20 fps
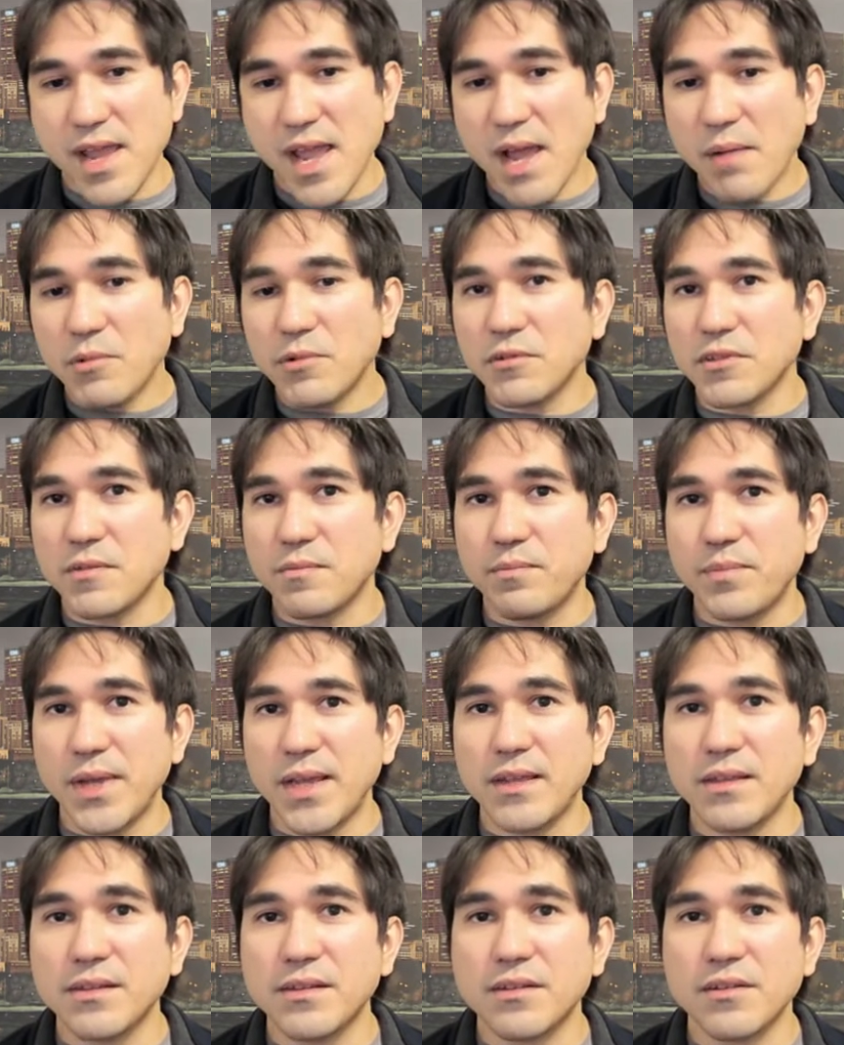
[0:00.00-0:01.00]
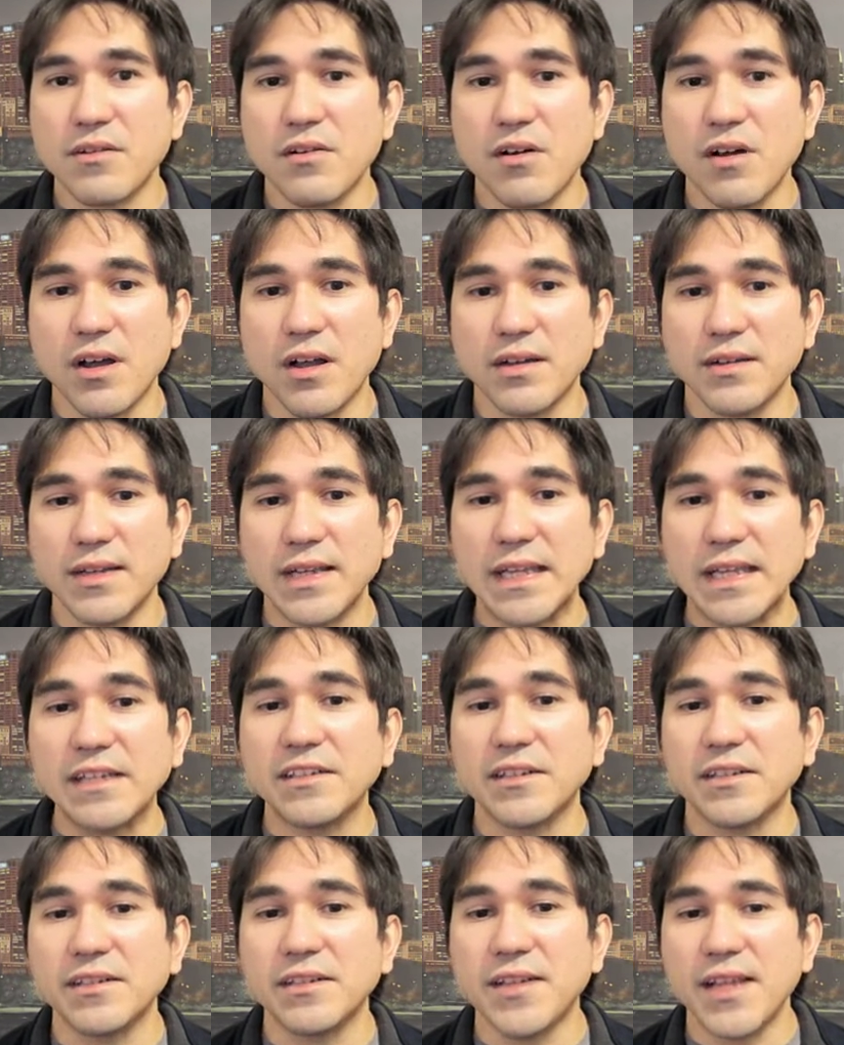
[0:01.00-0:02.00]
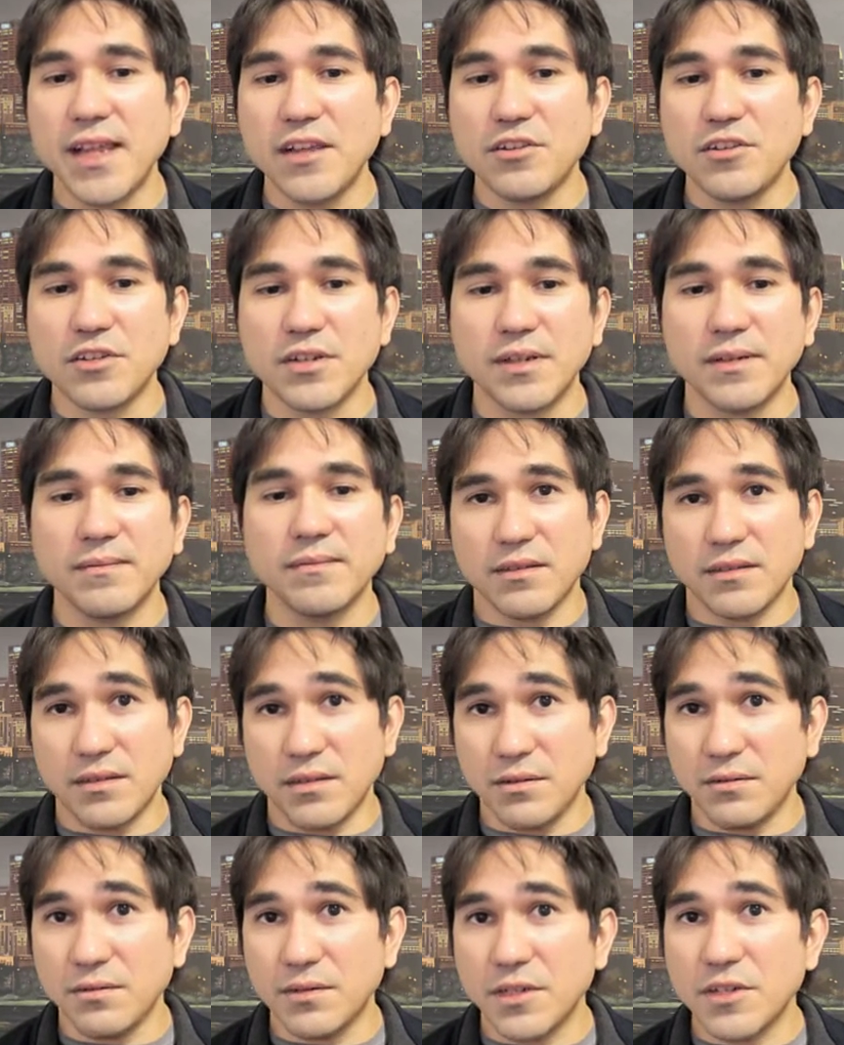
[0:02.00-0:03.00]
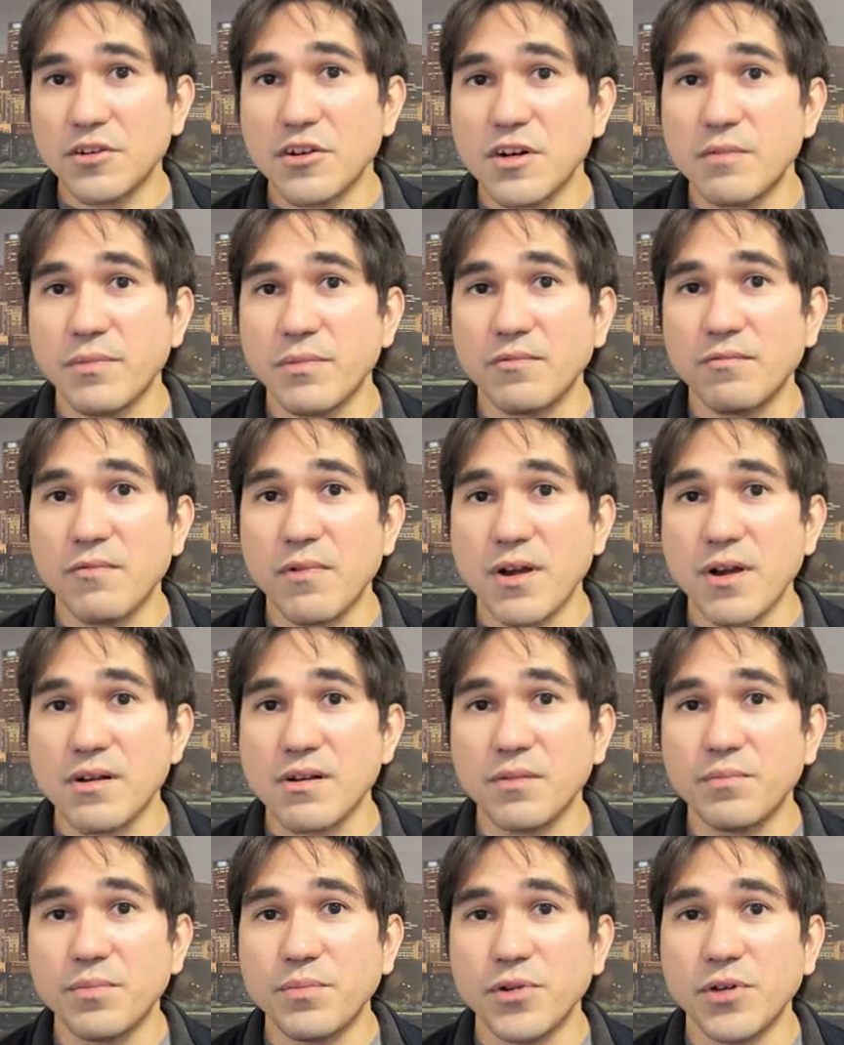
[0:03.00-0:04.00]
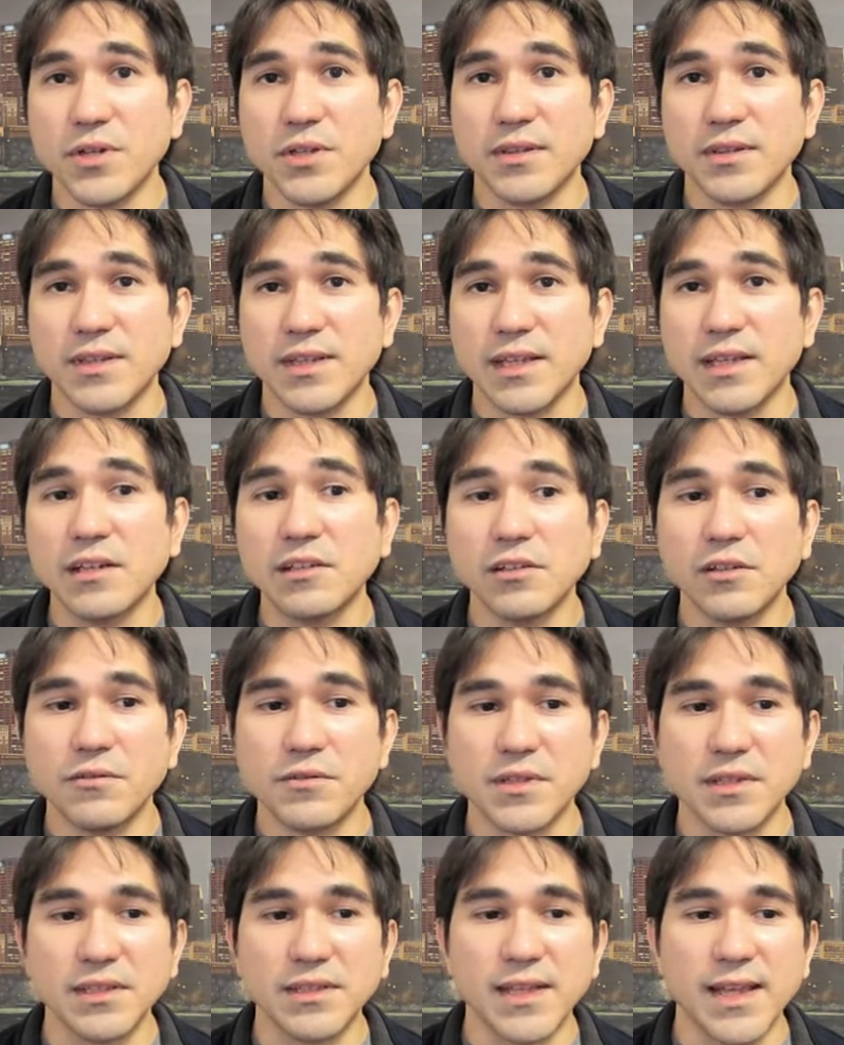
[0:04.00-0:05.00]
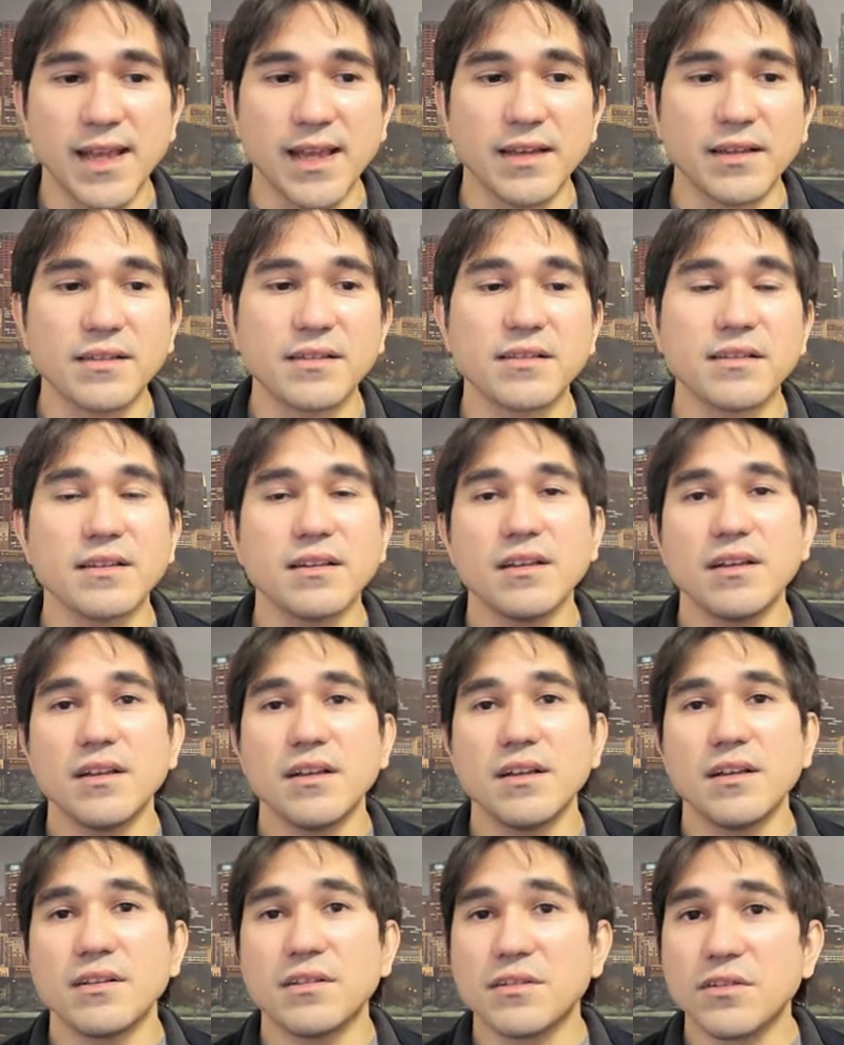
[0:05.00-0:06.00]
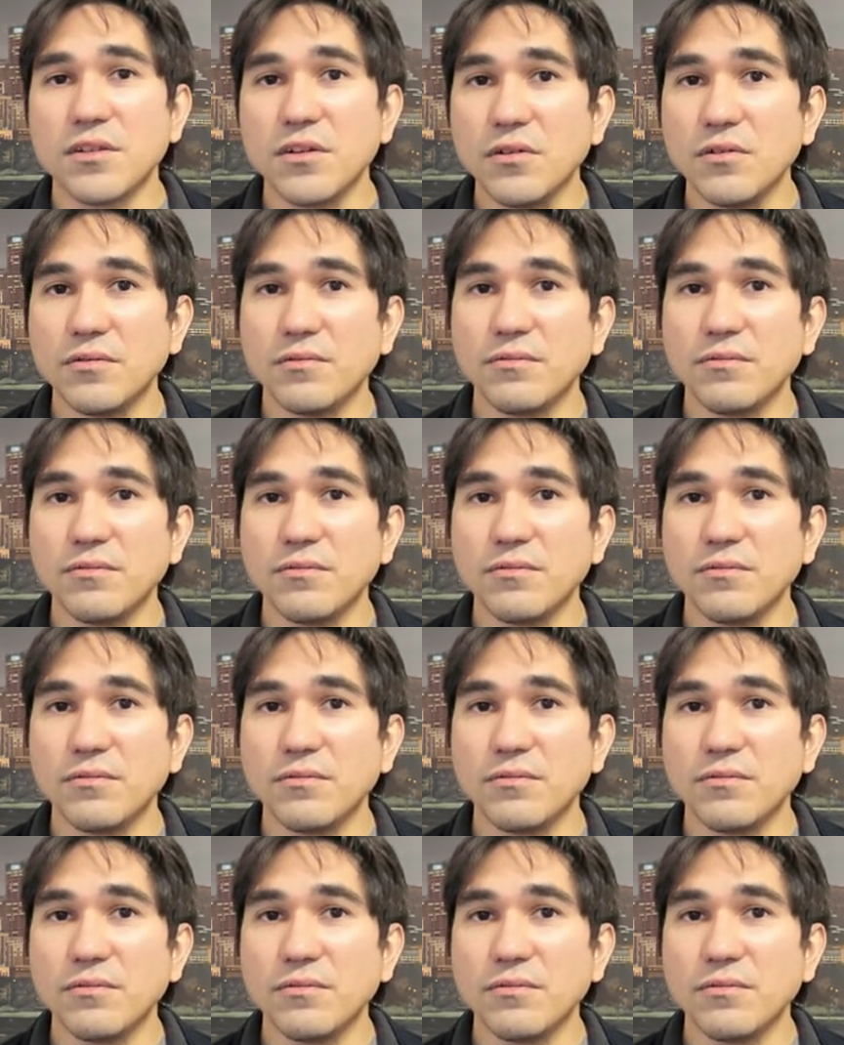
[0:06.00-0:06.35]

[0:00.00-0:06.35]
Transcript: HAML is based on indentation to determine where to put the closing tags. So